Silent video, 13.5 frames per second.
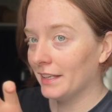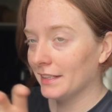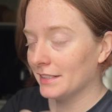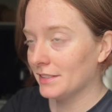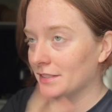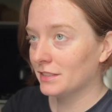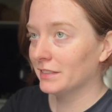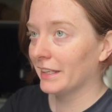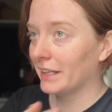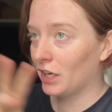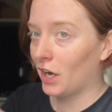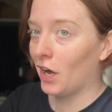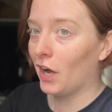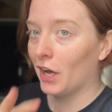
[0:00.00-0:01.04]
It's like
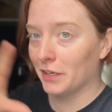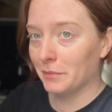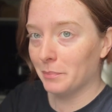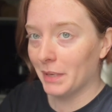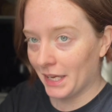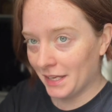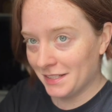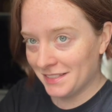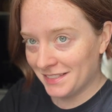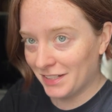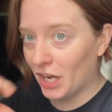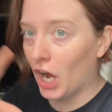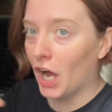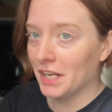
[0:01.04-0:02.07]

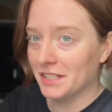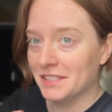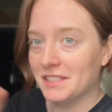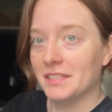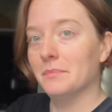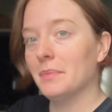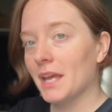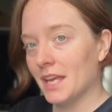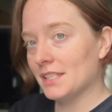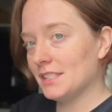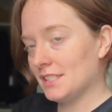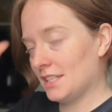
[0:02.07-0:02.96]
gods based,